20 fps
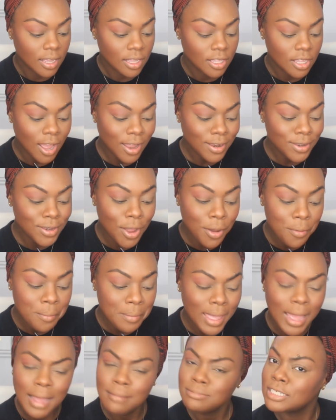Y'all know
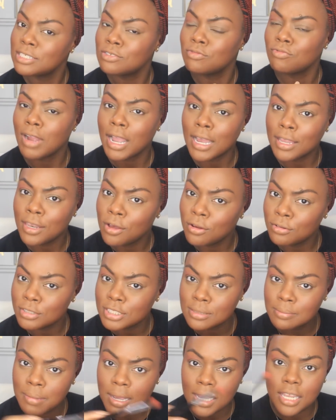me, I'm just regular old
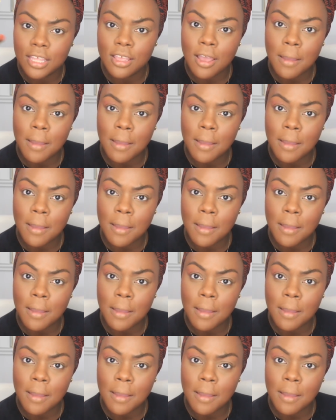schmegler.